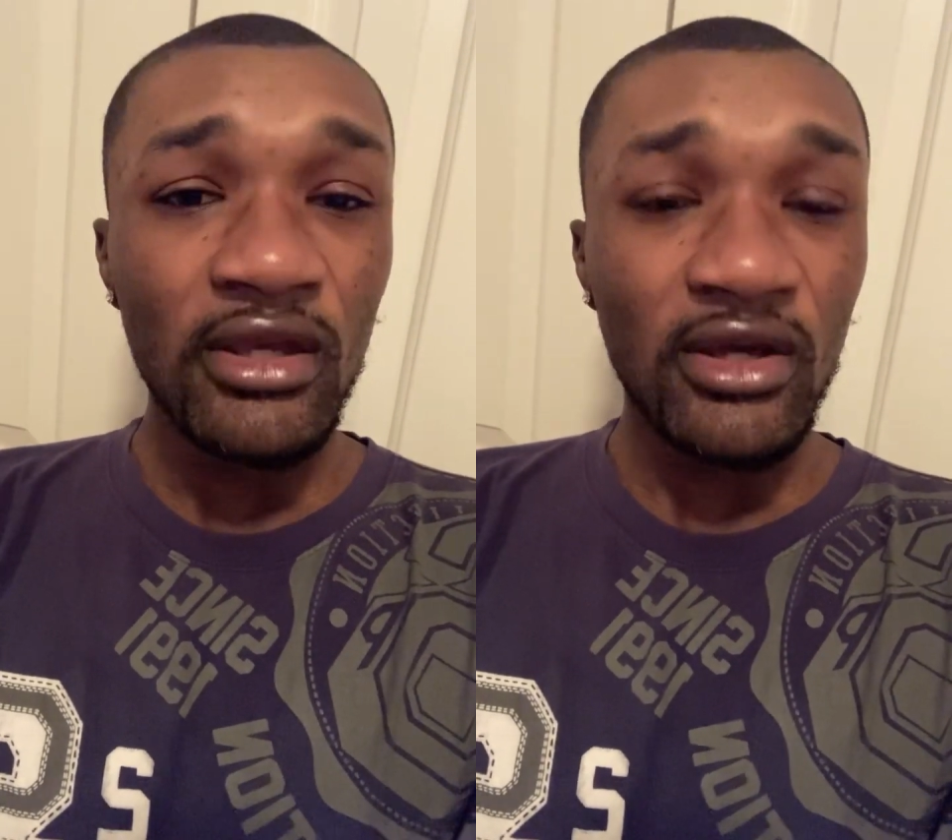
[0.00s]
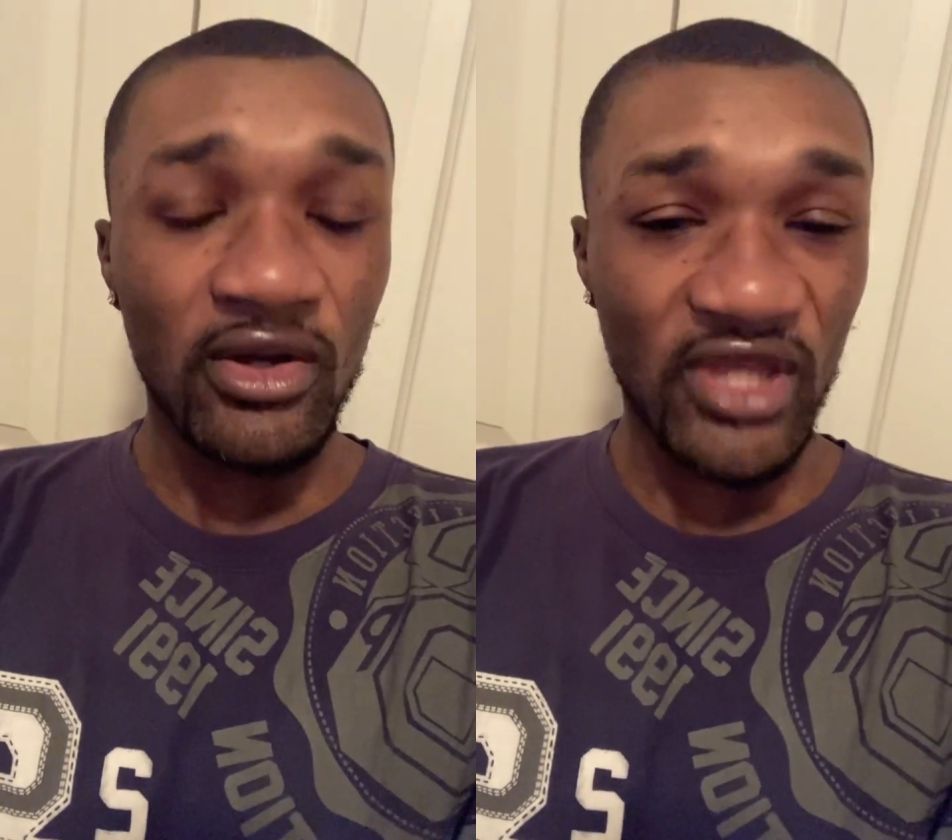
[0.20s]

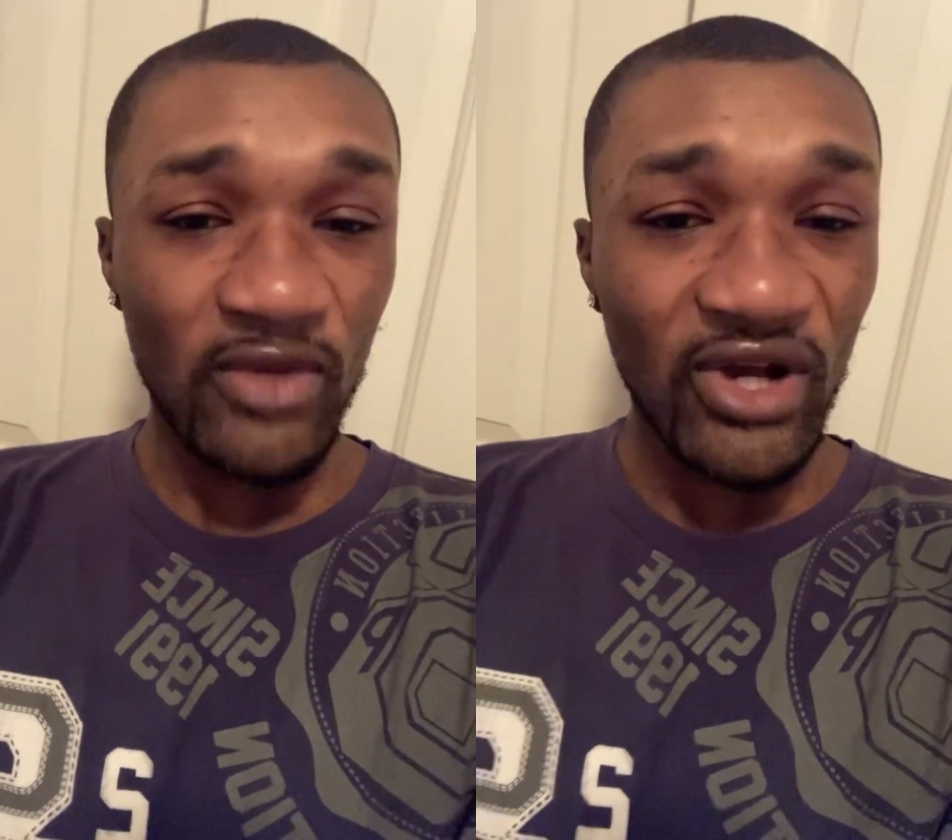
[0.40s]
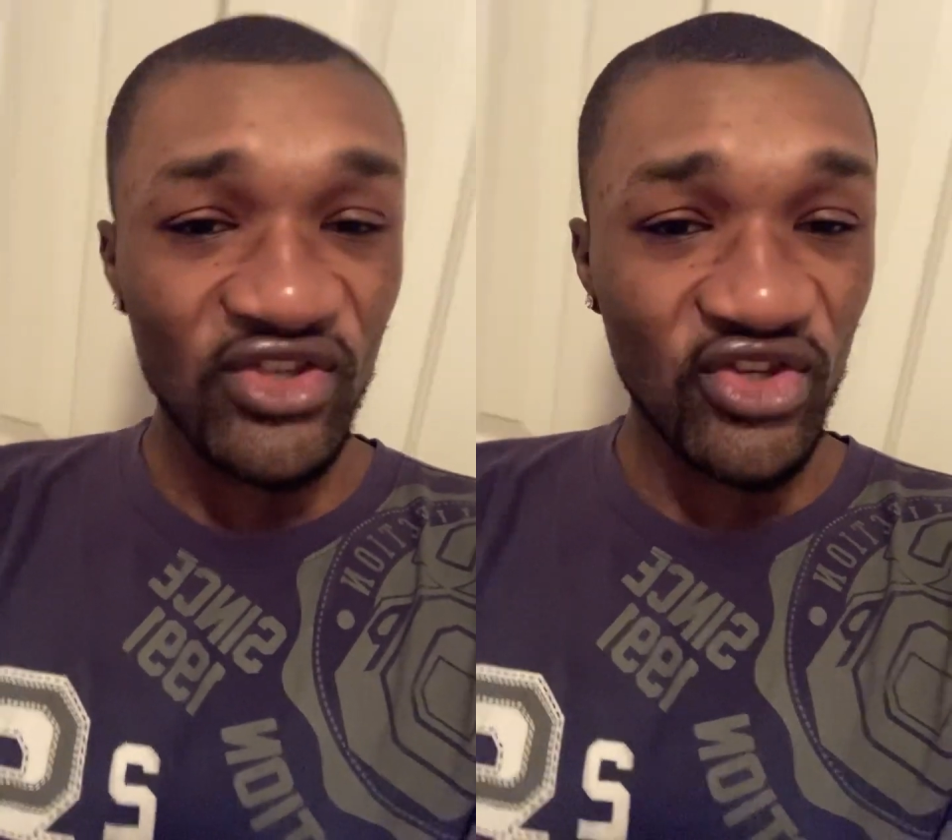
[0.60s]
Are they
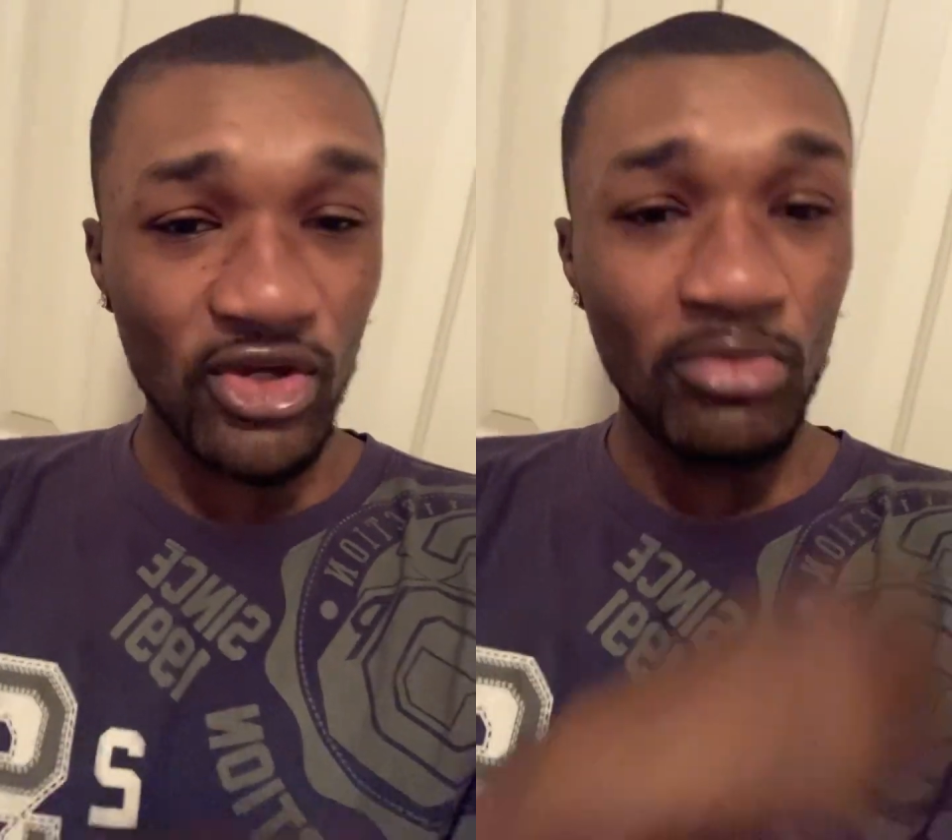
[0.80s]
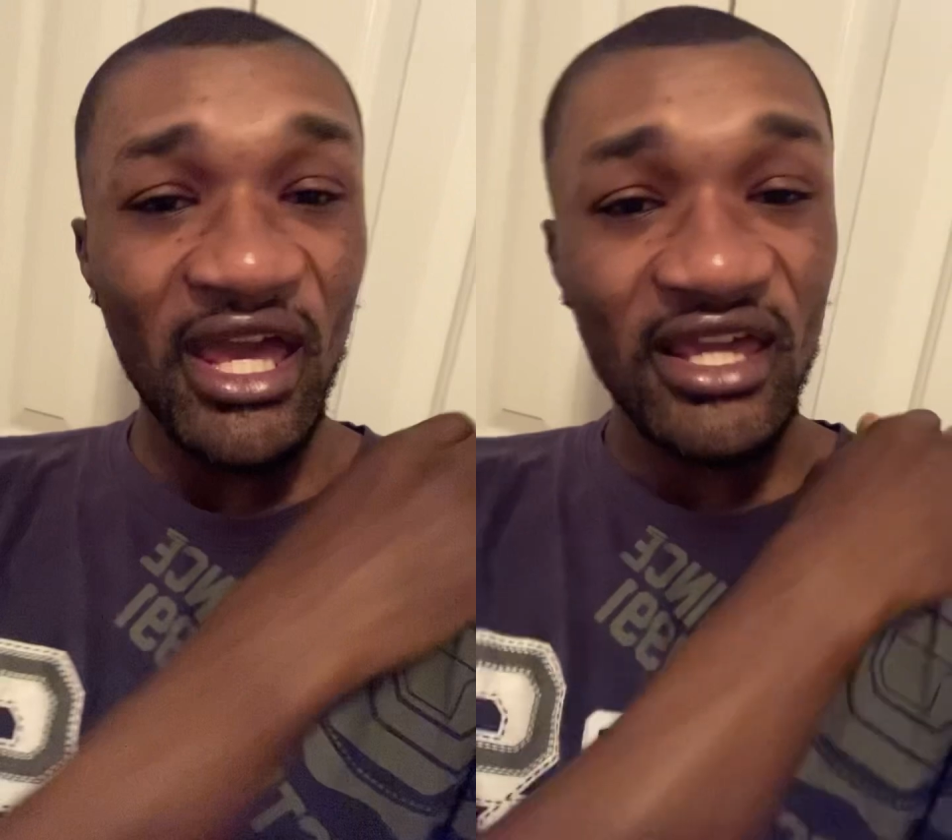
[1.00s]
watching your
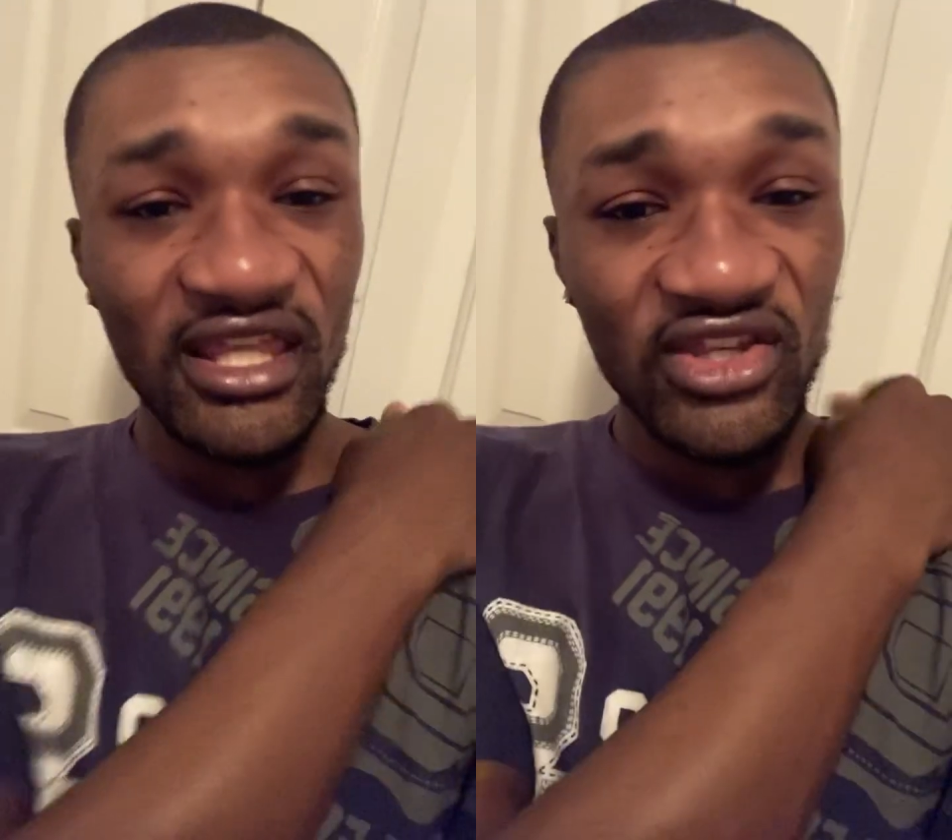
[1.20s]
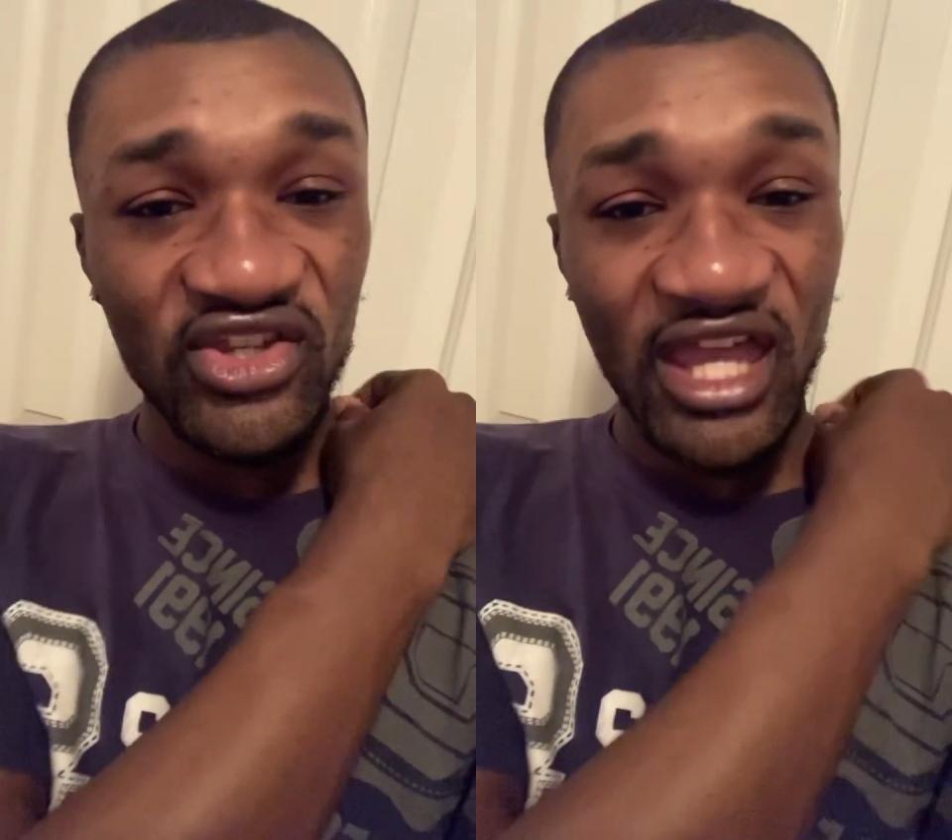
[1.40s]
back in
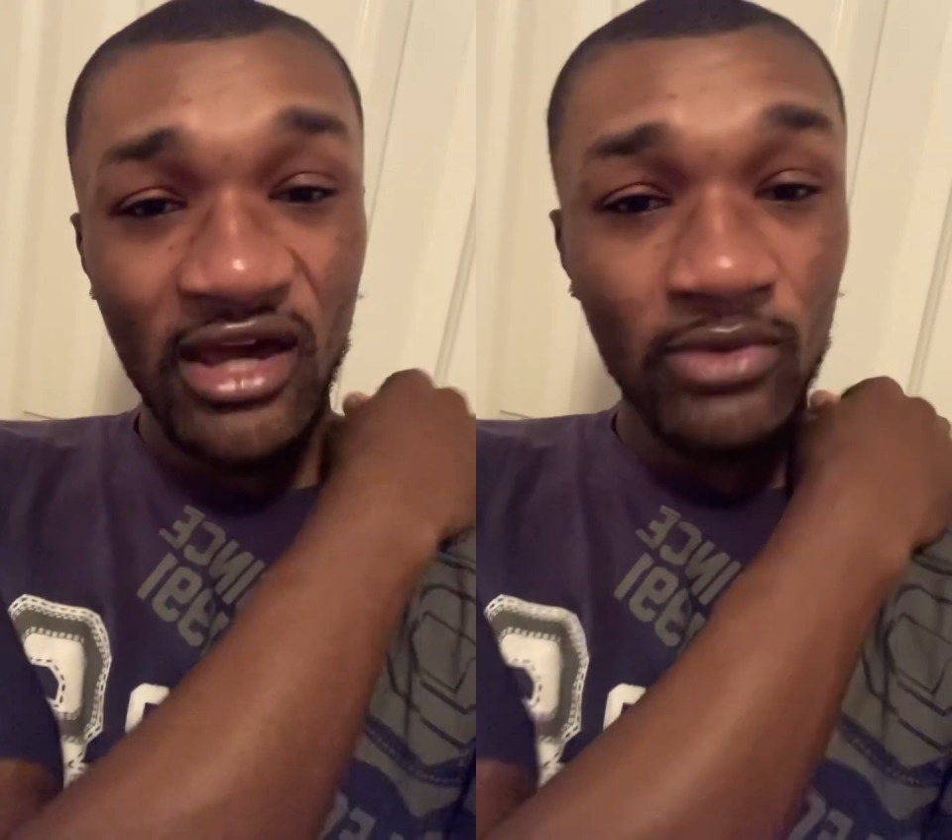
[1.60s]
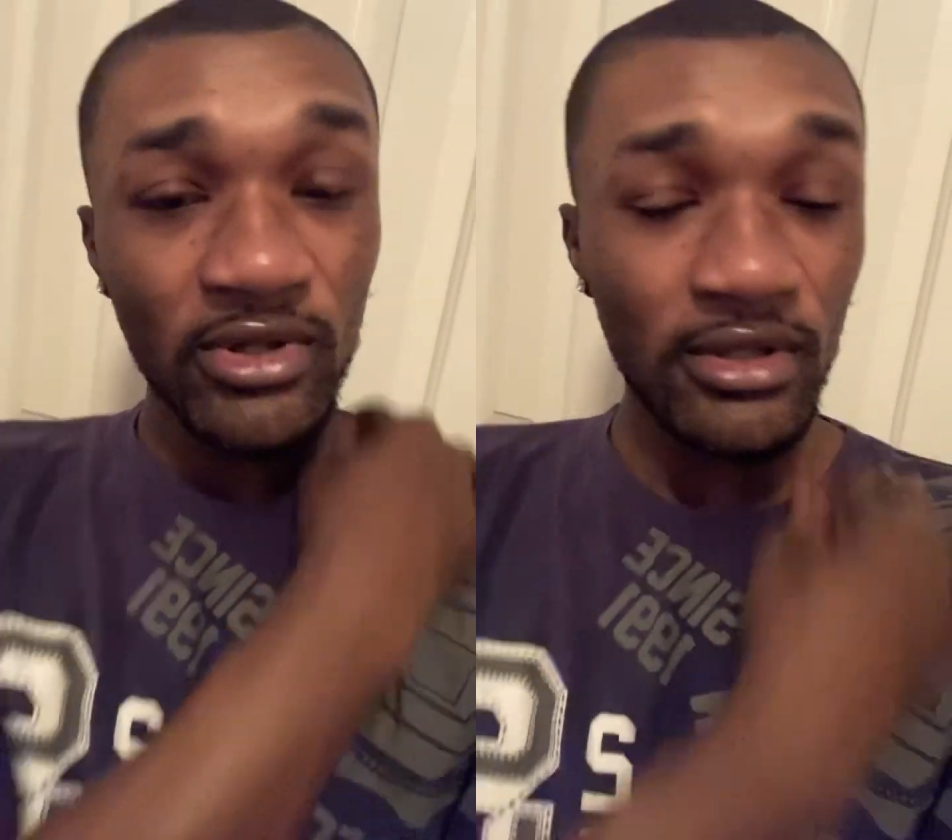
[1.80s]
the
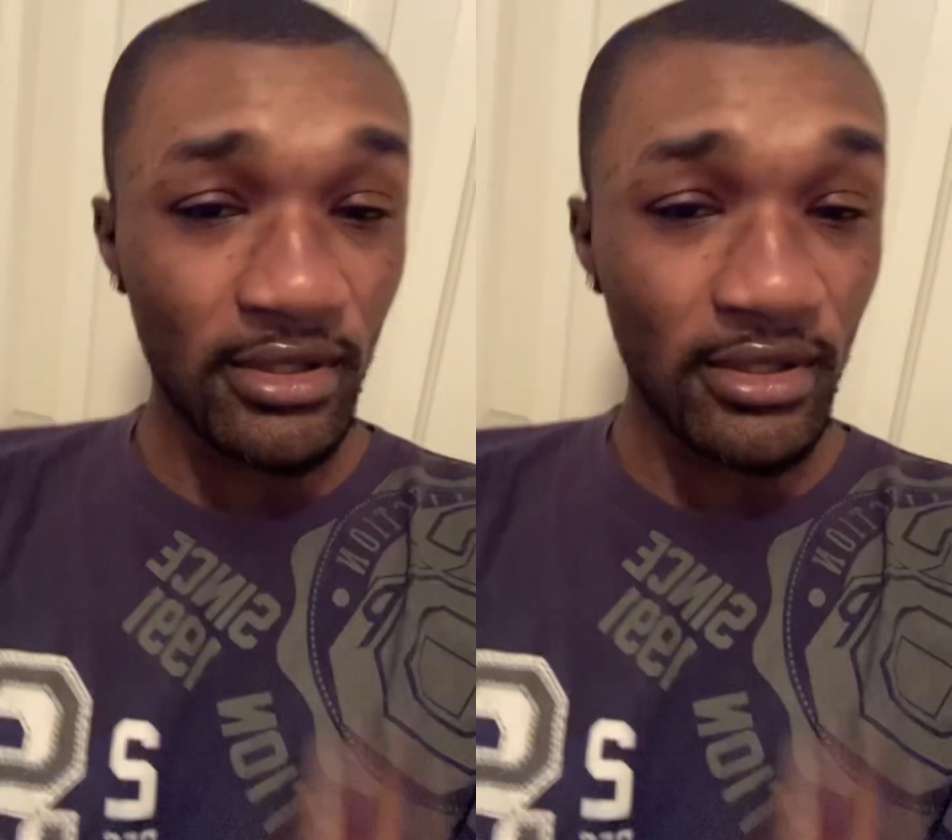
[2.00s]
shower?